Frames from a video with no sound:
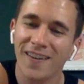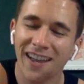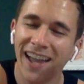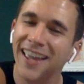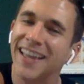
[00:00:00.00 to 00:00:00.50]

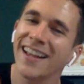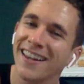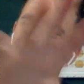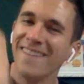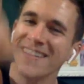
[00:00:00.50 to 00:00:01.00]
Okay?
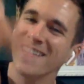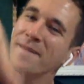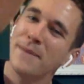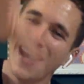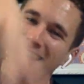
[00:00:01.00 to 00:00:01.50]
Love you.
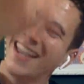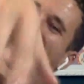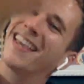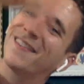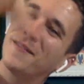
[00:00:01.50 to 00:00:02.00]
Bye.
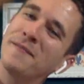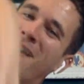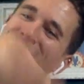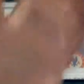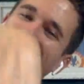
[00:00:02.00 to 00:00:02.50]
Thanks for being
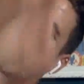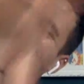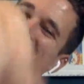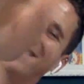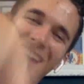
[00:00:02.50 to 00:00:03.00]
my friend.
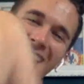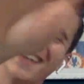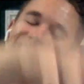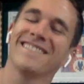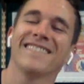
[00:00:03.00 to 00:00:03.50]
Bye.
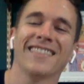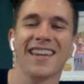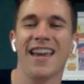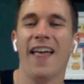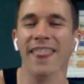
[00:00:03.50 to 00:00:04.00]

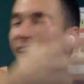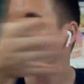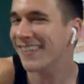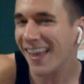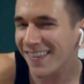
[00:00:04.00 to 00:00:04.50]
And
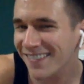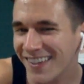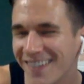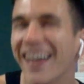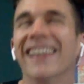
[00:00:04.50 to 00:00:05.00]
that's how the
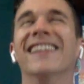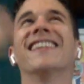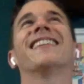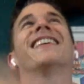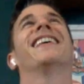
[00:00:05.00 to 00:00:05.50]
video
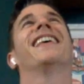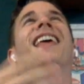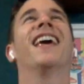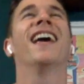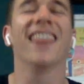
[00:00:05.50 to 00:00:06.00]
ends.
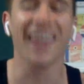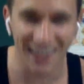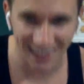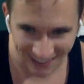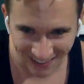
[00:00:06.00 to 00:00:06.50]

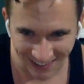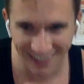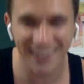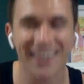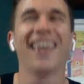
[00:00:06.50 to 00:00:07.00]
Thank you.
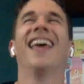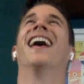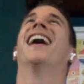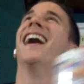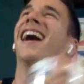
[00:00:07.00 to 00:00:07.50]

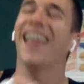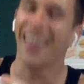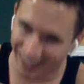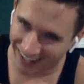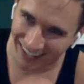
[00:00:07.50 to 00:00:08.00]

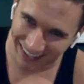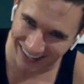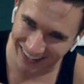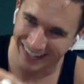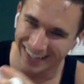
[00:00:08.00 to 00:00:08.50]
Thank
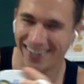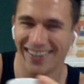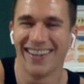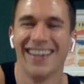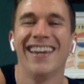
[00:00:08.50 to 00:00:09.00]

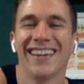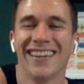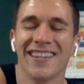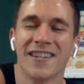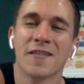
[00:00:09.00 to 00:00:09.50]
you.
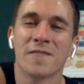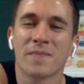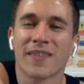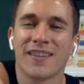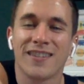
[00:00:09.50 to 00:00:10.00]

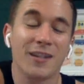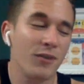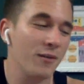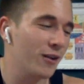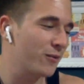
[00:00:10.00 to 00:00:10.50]
So that's
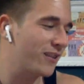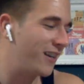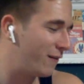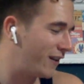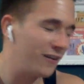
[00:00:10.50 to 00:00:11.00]
pretty much what
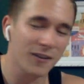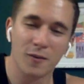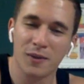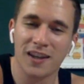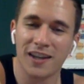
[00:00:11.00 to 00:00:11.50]
Sunday video is
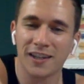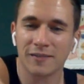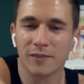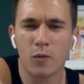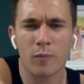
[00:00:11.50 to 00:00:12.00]
going to be like. It
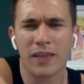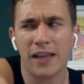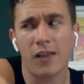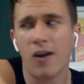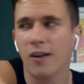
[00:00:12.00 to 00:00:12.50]
won't be
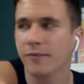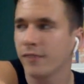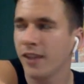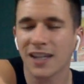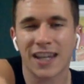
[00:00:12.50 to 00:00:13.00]
that long.
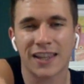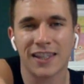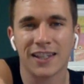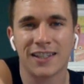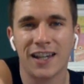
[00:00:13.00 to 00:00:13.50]
You guys got
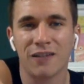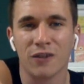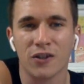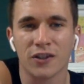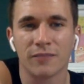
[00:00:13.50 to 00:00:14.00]
the extended
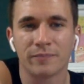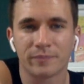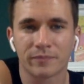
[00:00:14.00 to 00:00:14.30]
version.